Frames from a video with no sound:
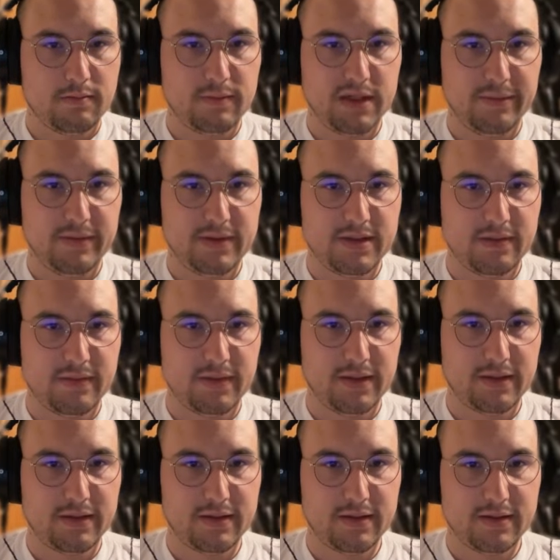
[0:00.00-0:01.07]
Maybe something
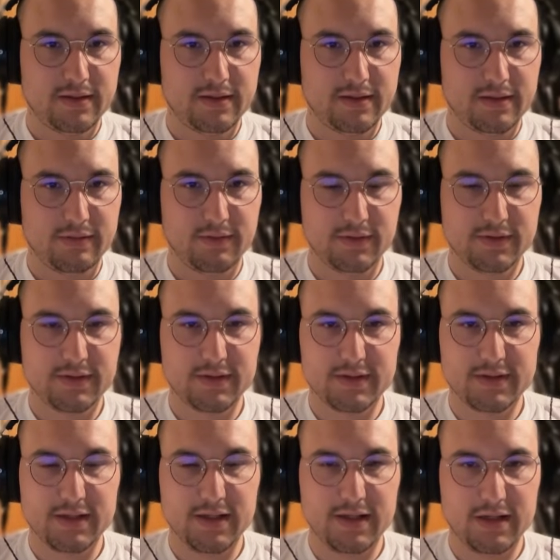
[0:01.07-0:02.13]
like this. I will still
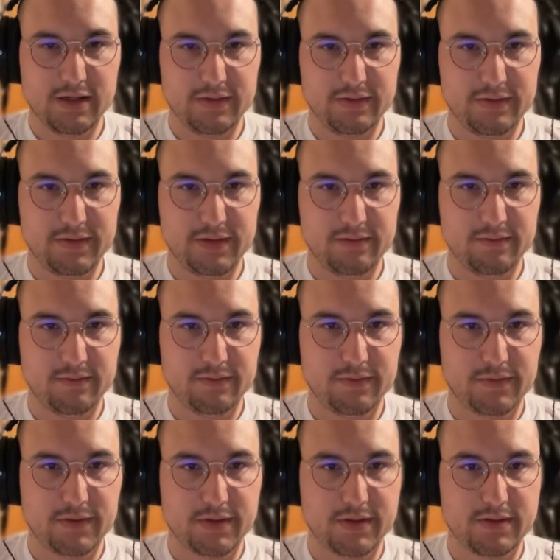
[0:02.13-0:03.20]
see how the rhythm
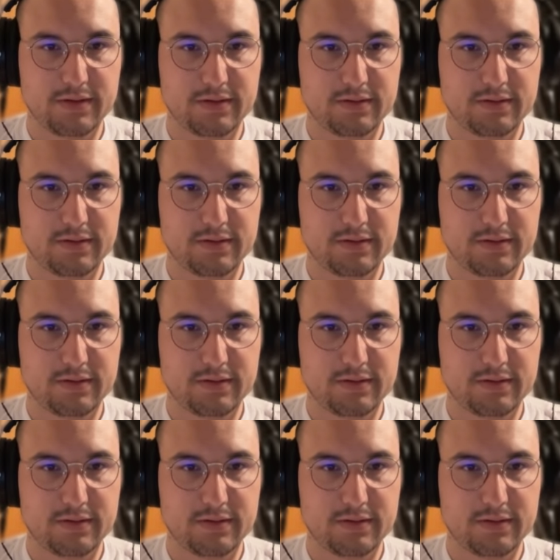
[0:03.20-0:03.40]
works.